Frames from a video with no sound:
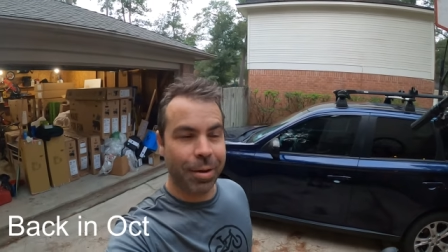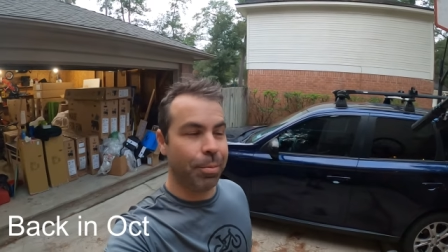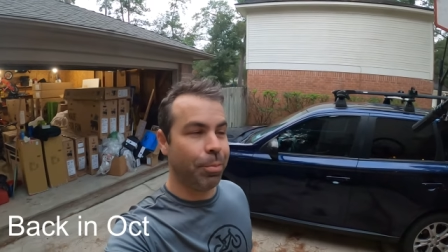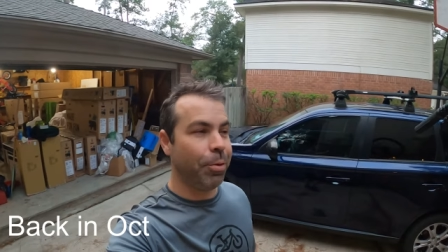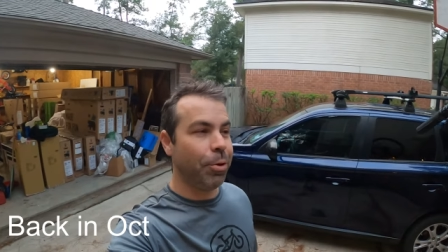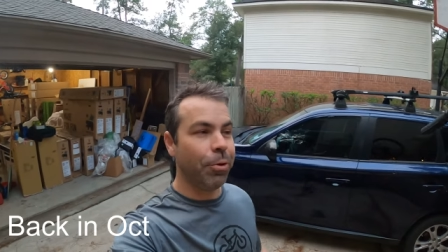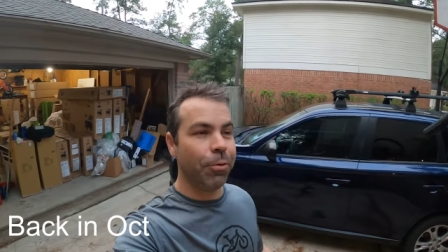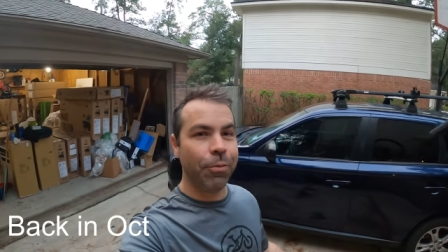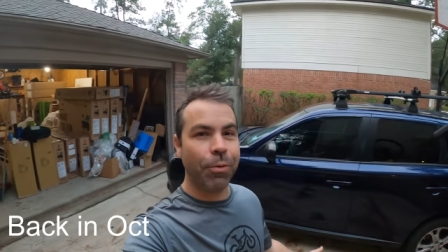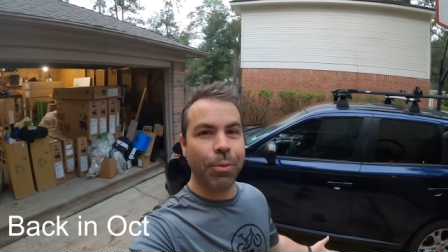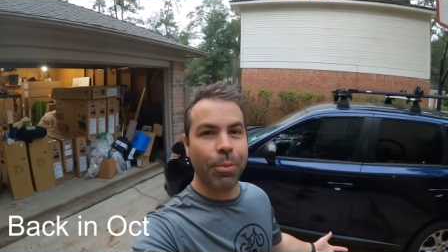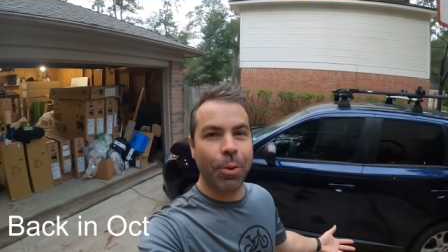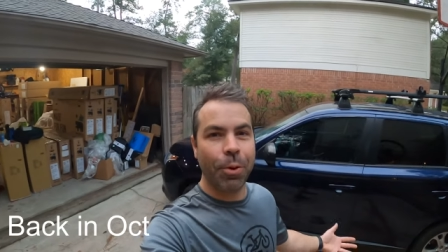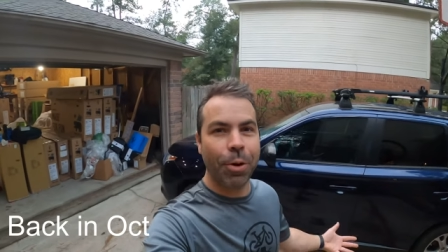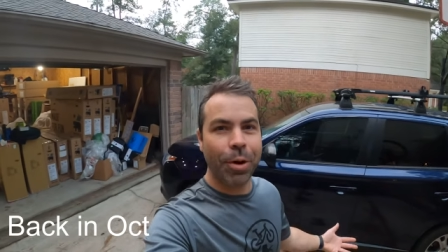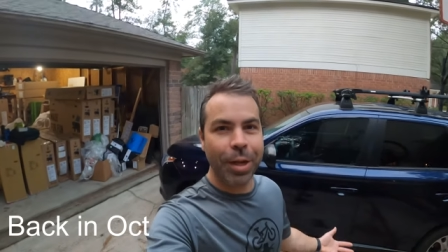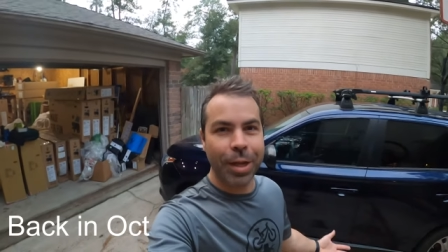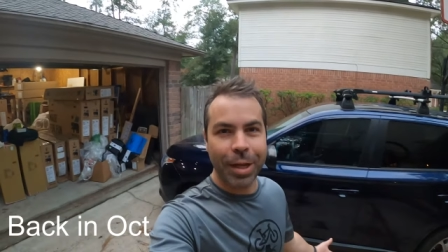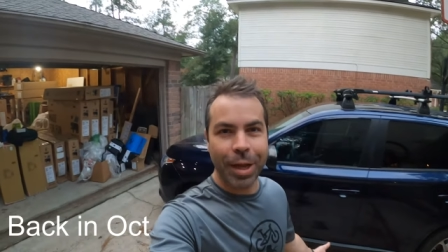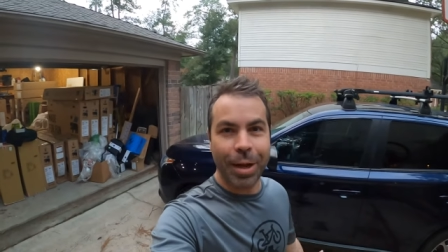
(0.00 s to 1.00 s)
Beautiful
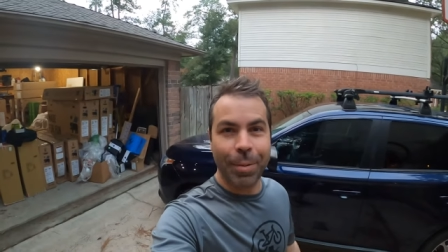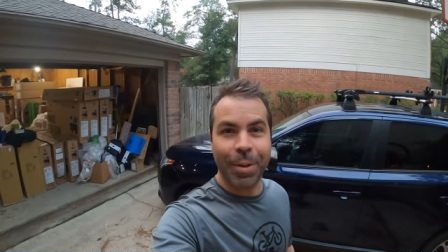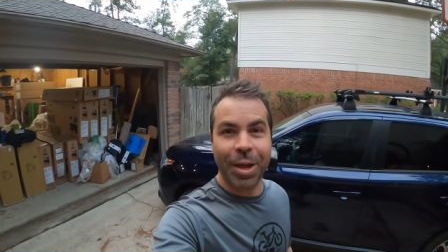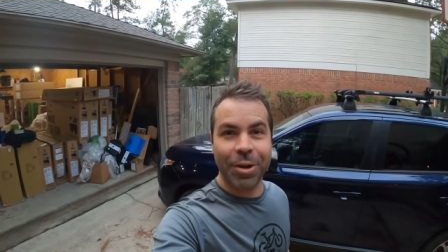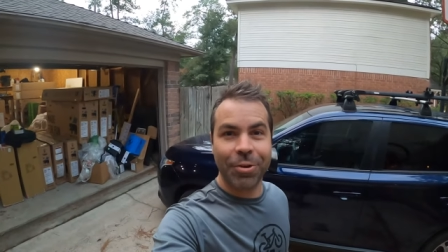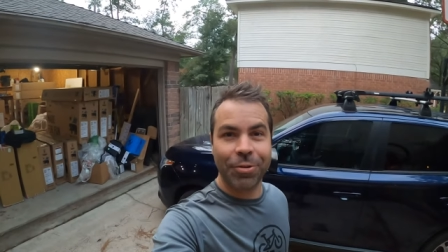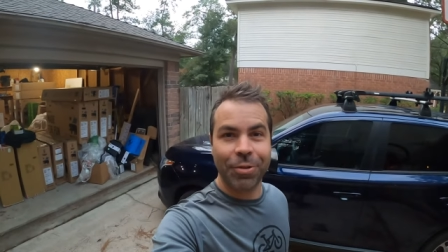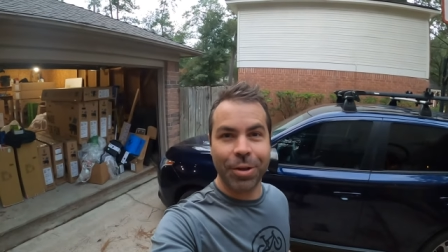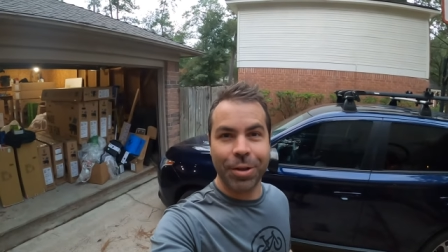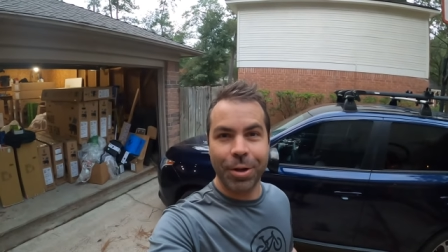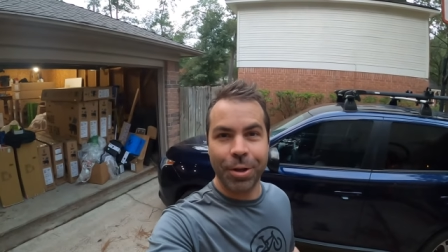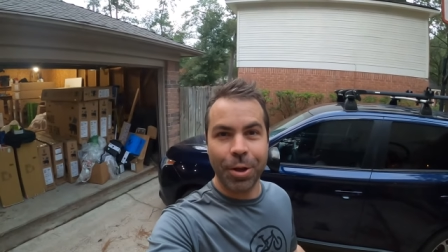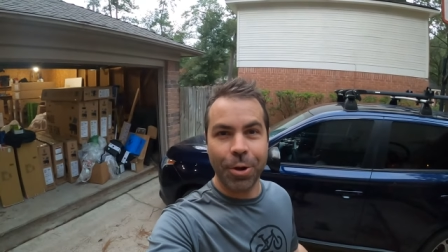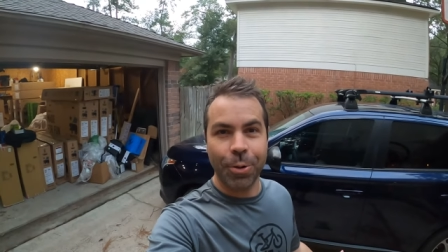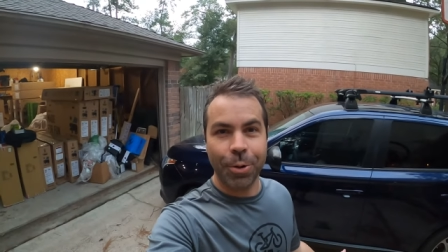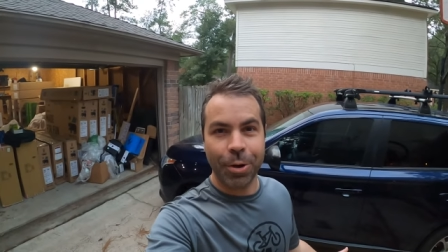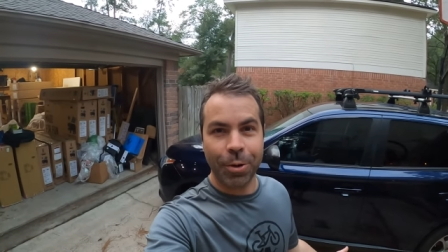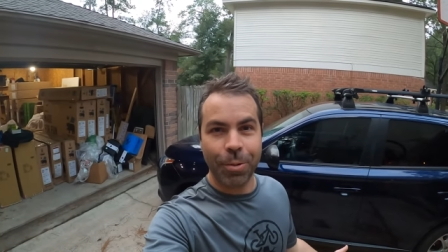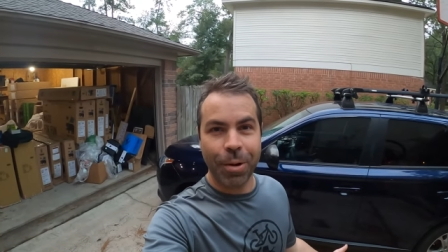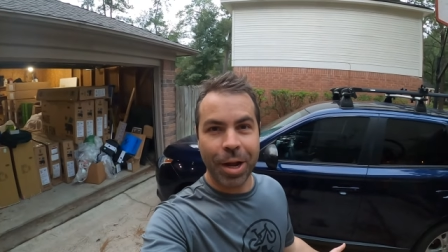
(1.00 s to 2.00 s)
morning. I'm actually going to go
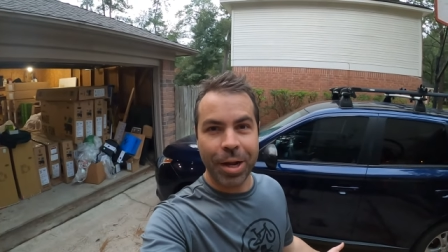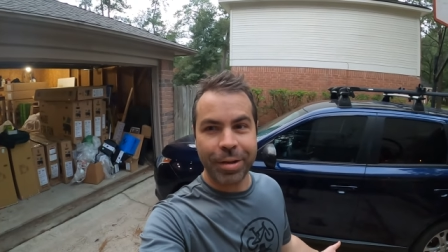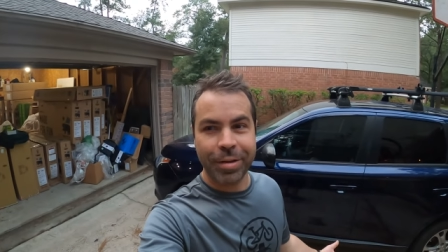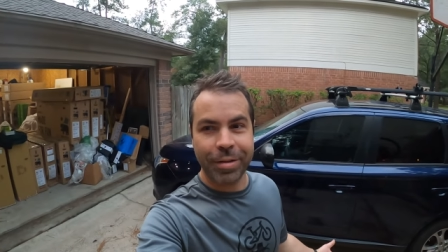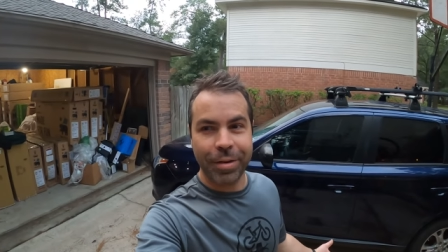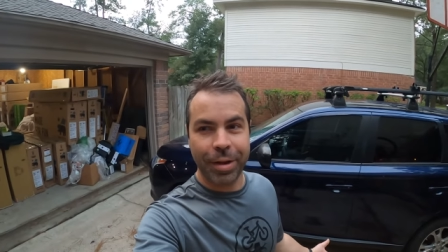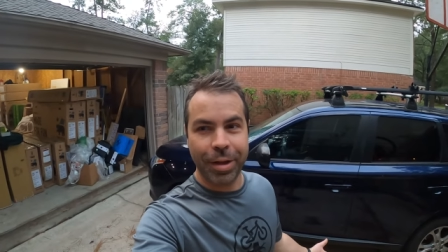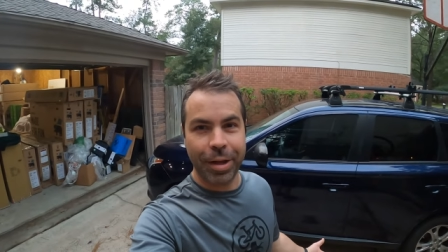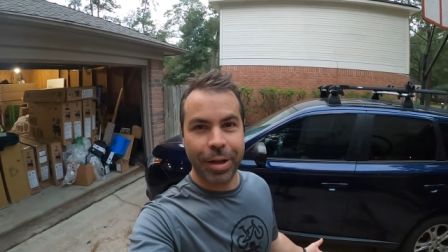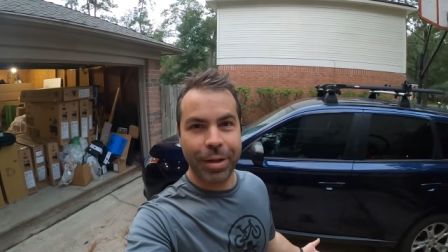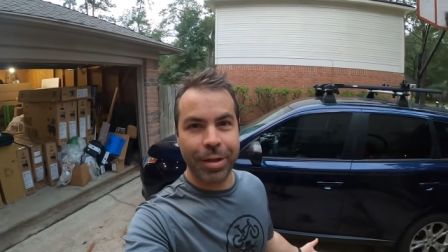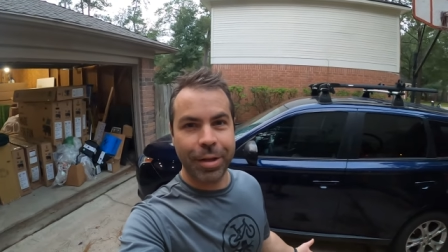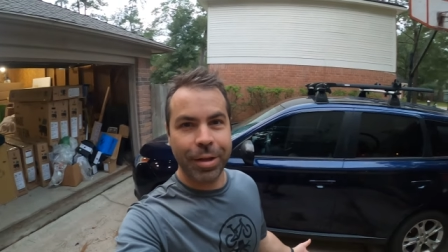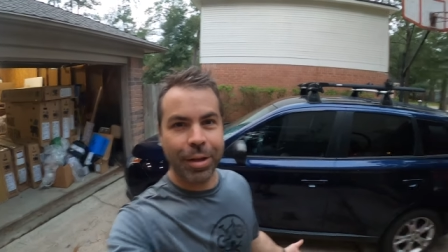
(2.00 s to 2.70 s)
on a ride today